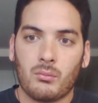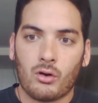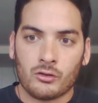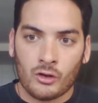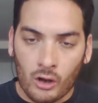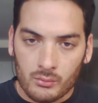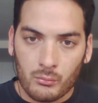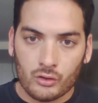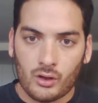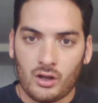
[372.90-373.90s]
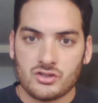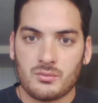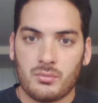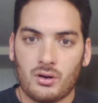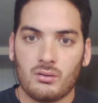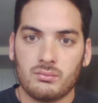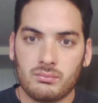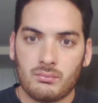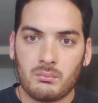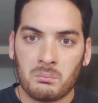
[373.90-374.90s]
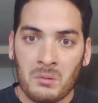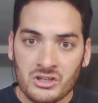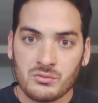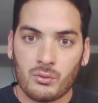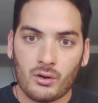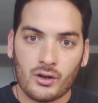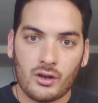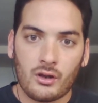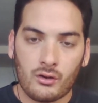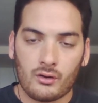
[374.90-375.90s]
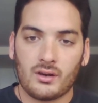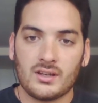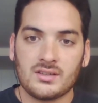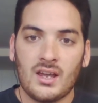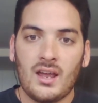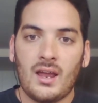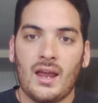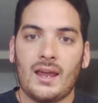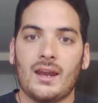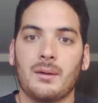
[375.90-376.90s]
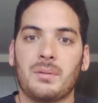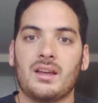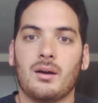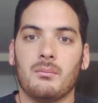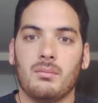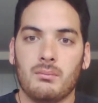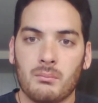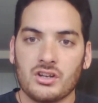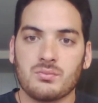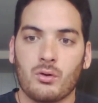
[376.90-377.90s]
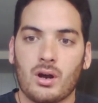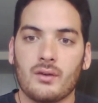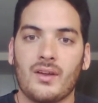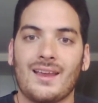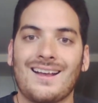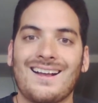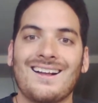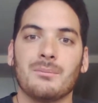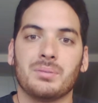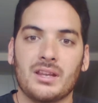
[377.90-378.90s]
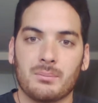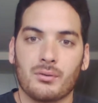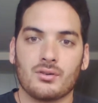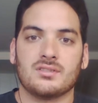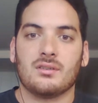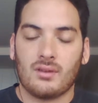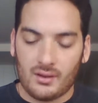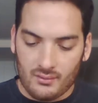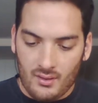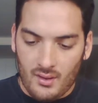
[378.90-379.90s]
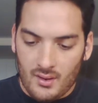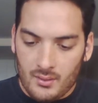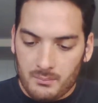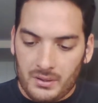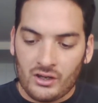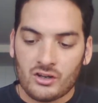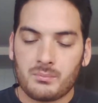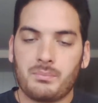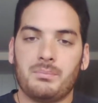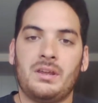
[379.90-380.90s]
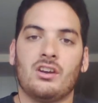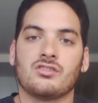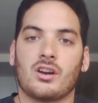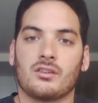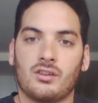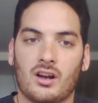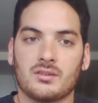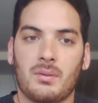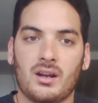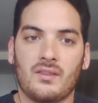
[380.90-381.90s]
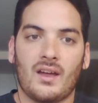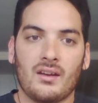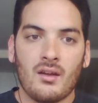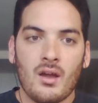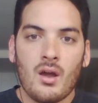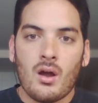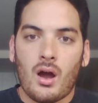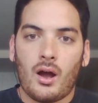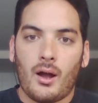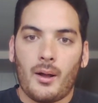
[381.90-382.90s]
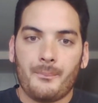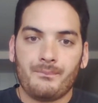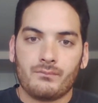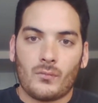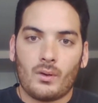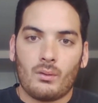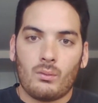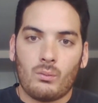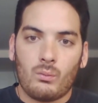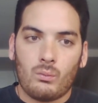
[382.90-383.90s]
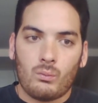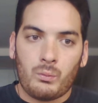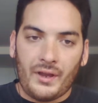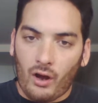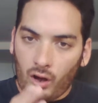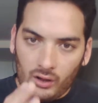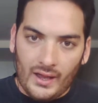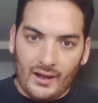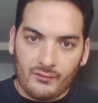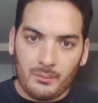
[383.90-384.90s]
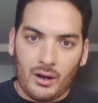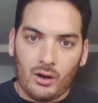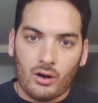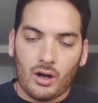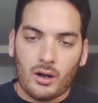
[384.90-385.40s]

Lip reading: knowledgeable, much more curious, and I become much more of a complete person, right? Peter Drucker talks about it that um, we all have about